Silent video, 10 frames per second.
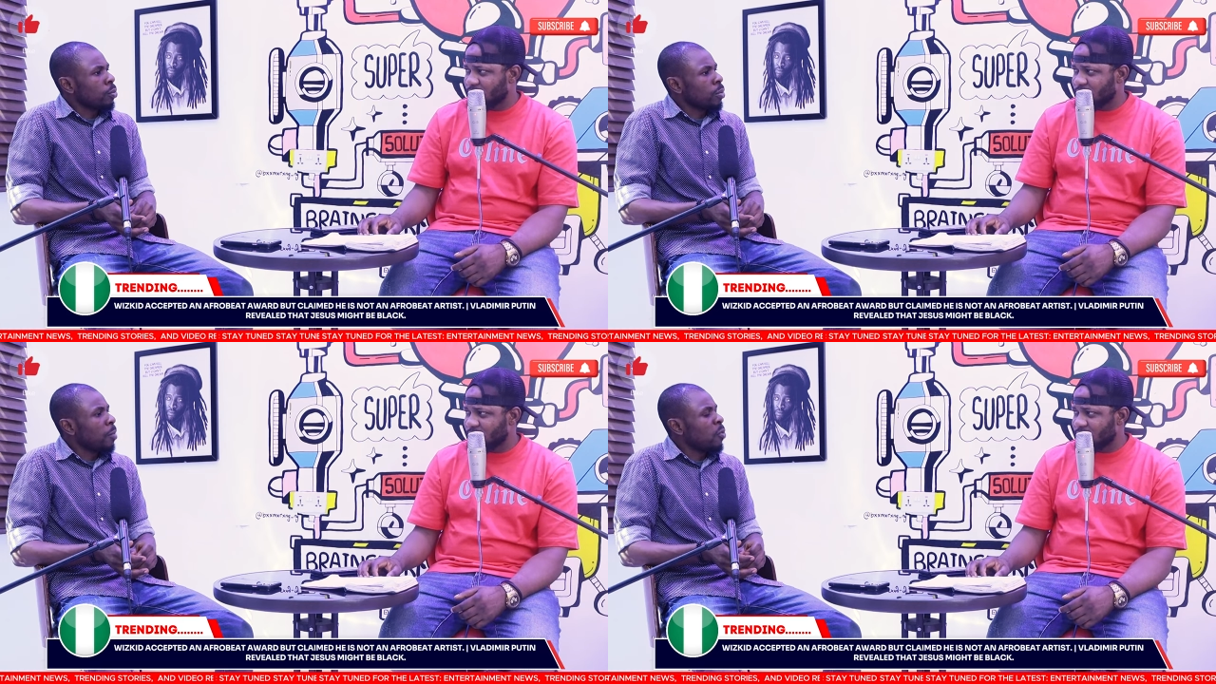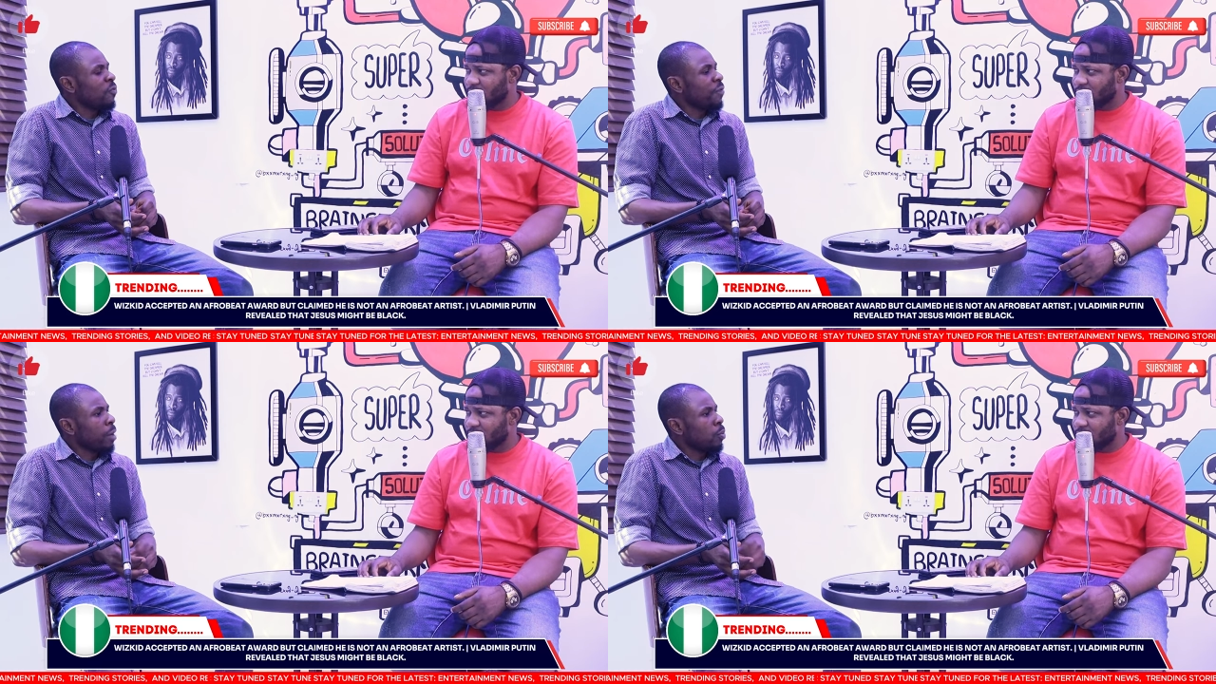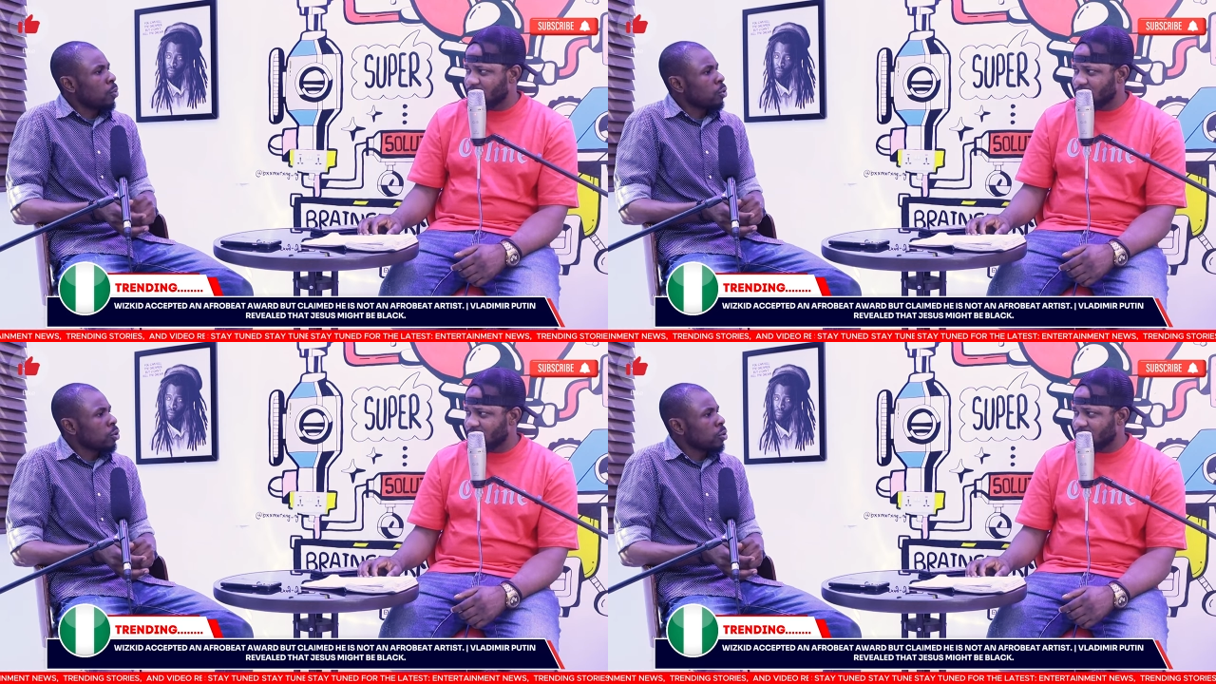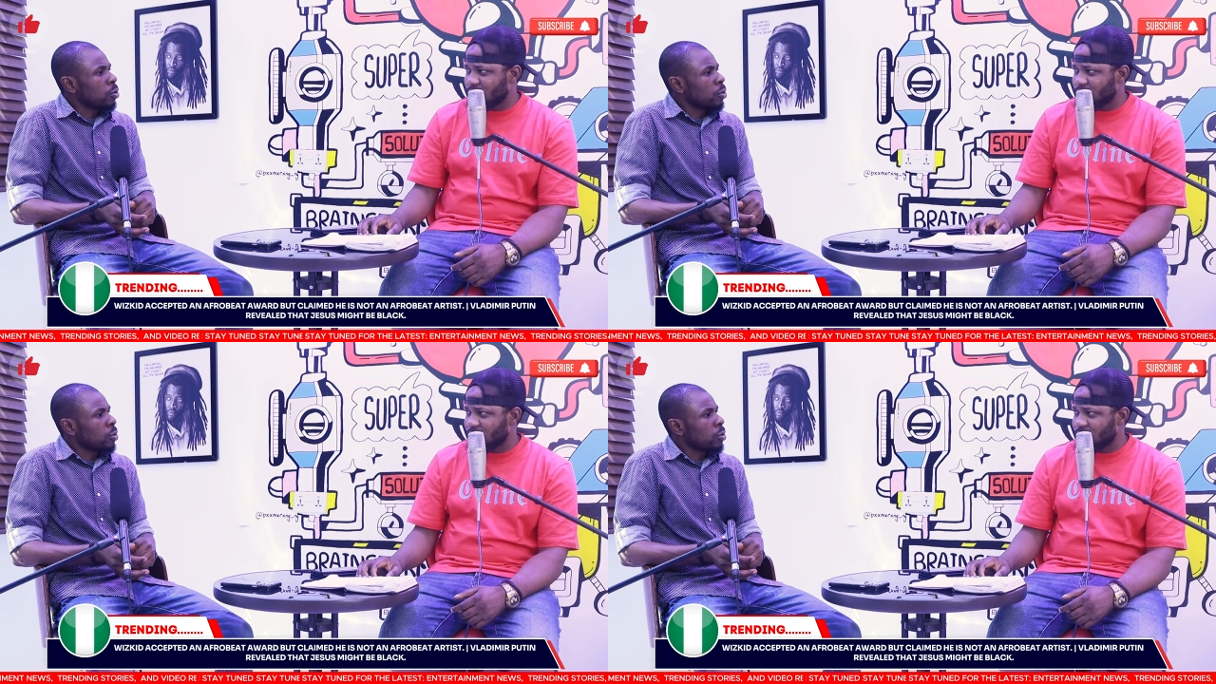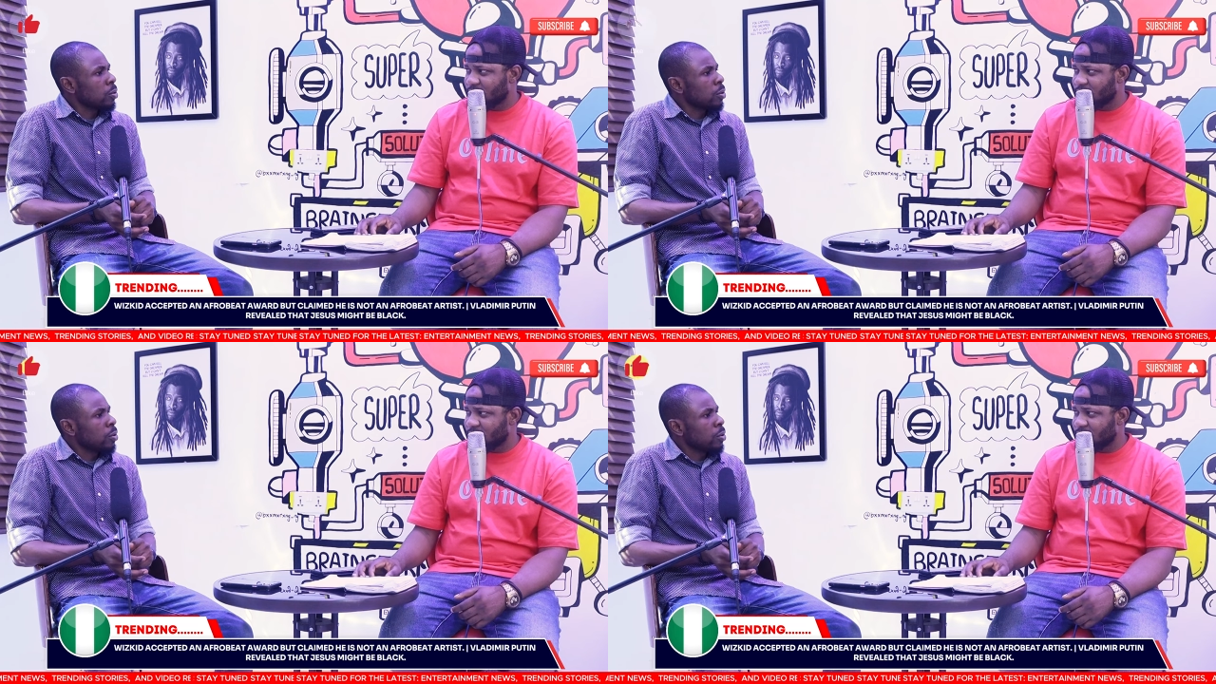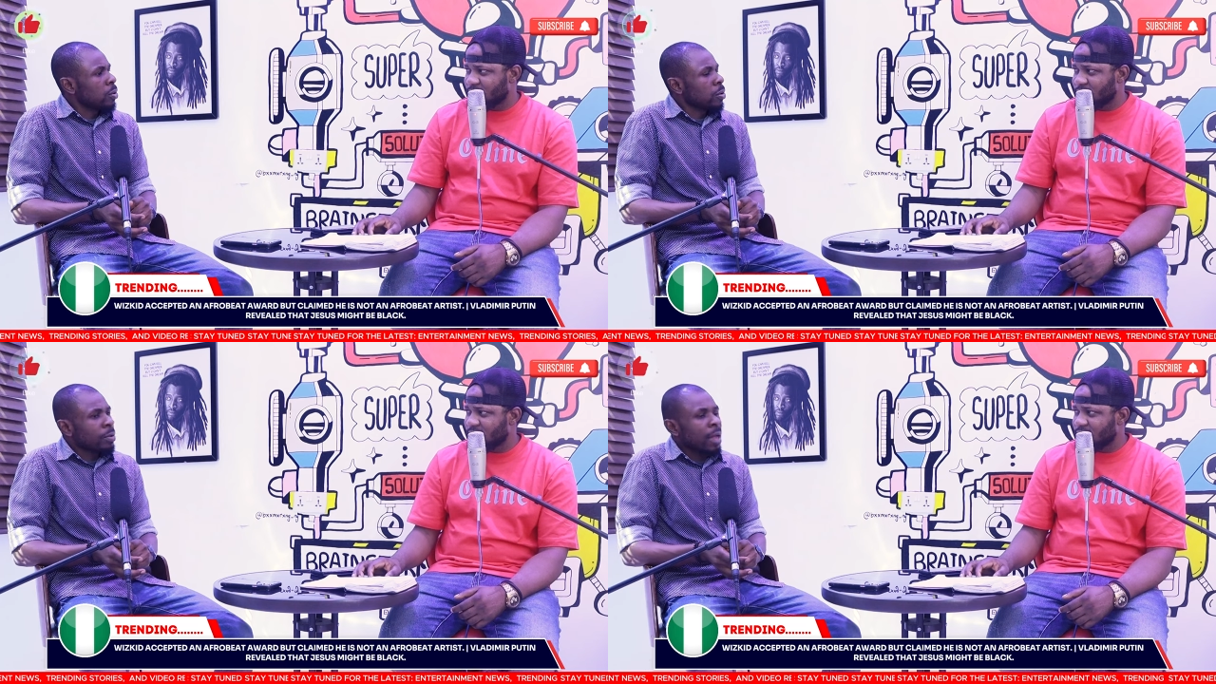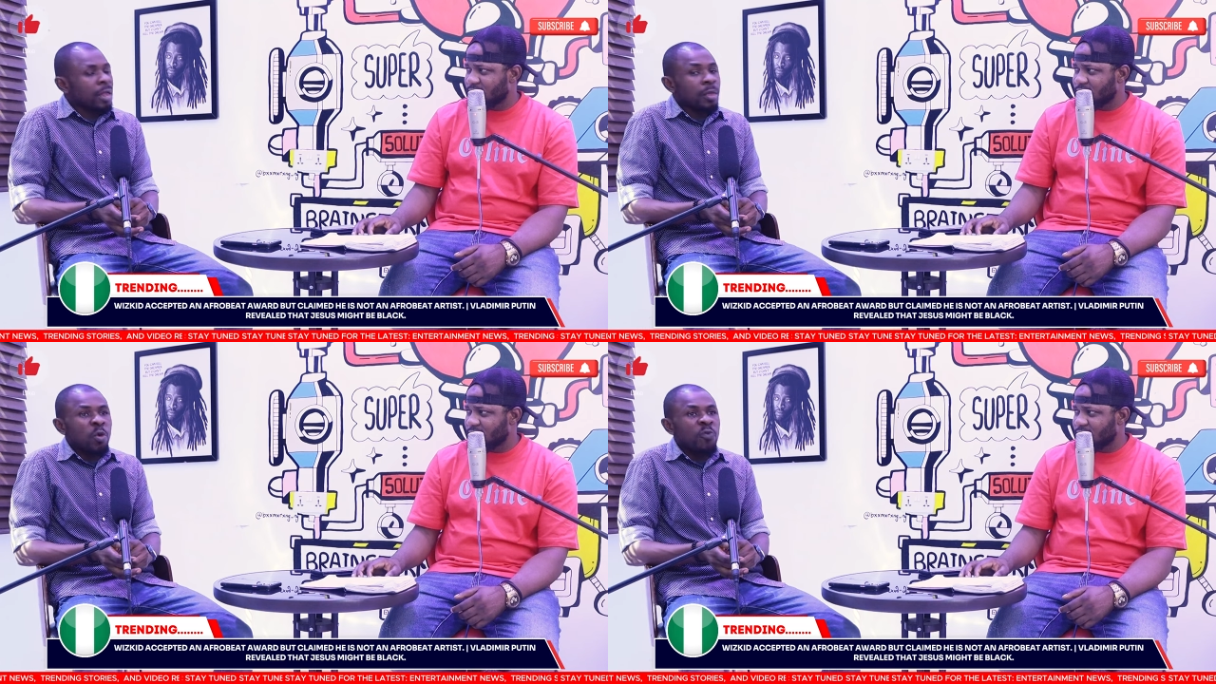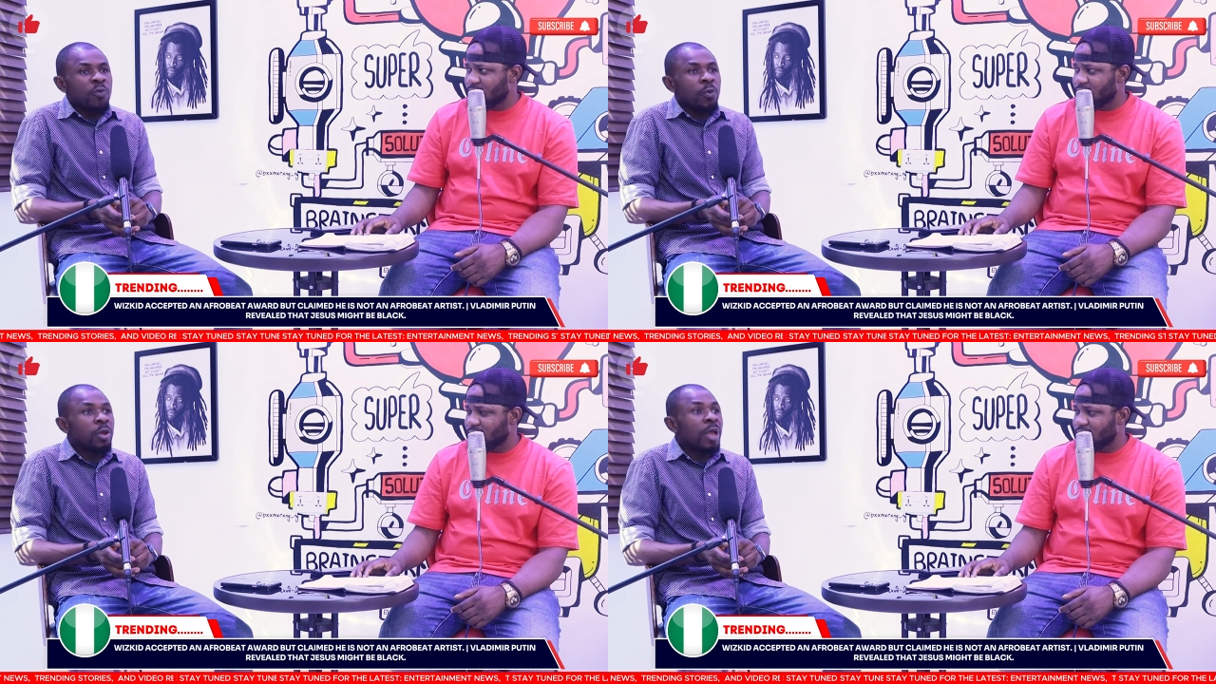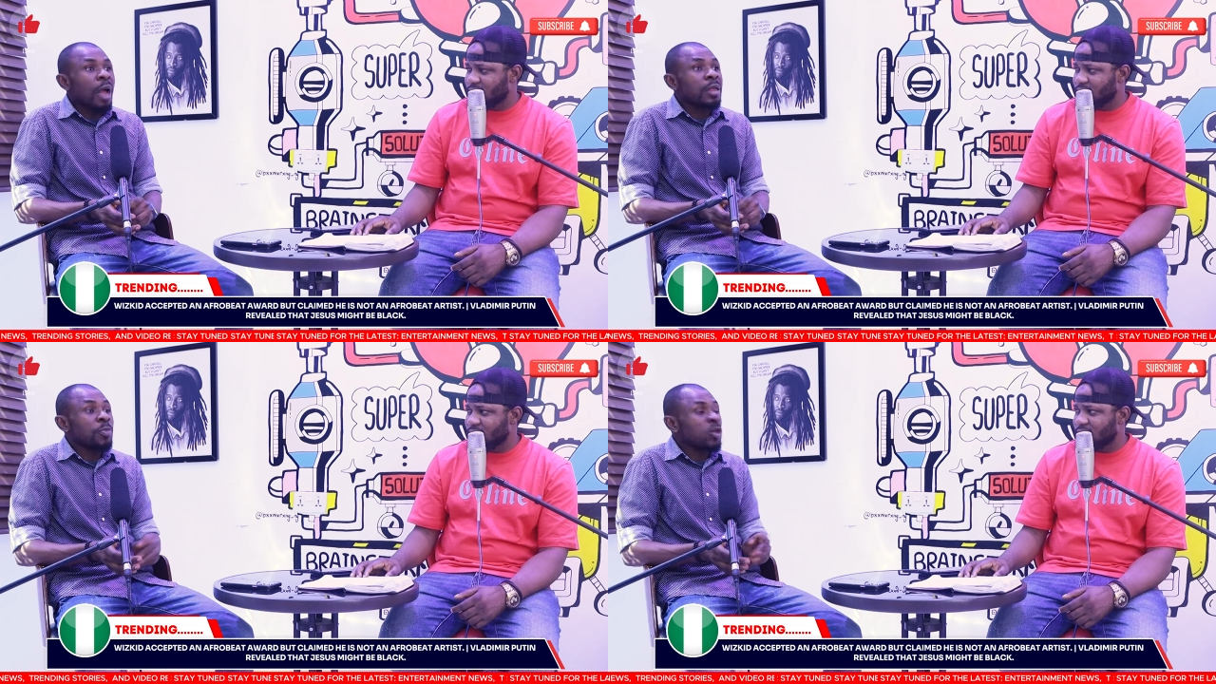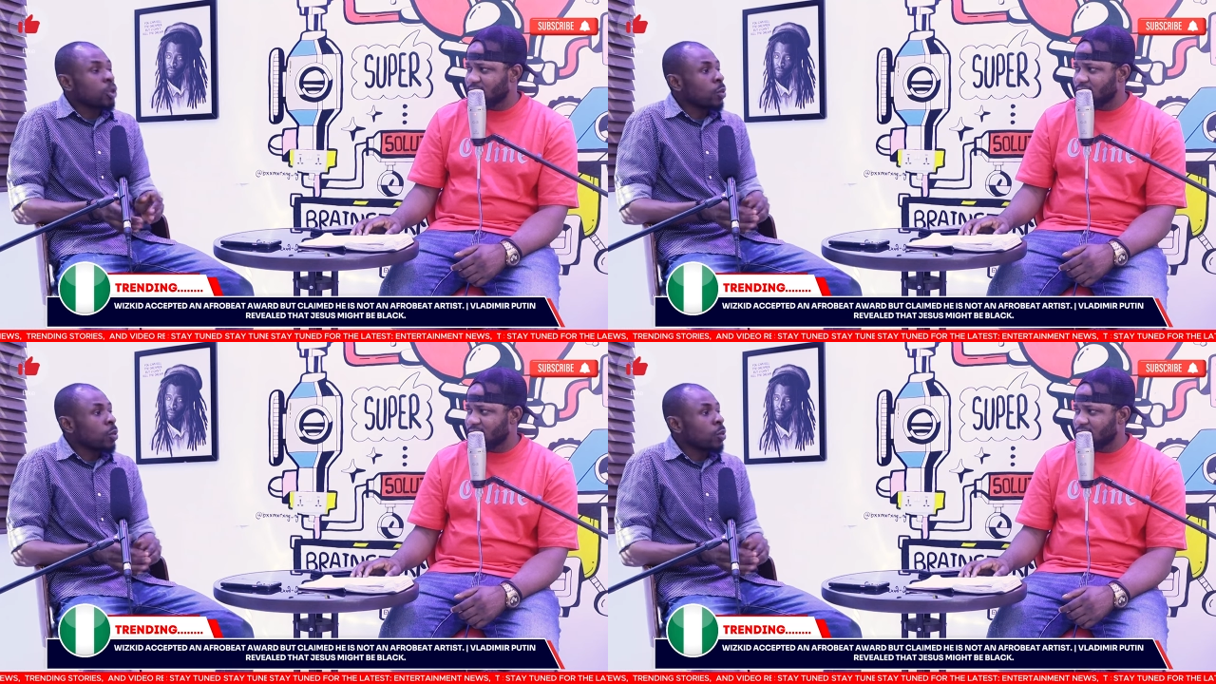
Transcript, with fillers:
Speaker 1: Now movie I watch. Now the movie way and the picture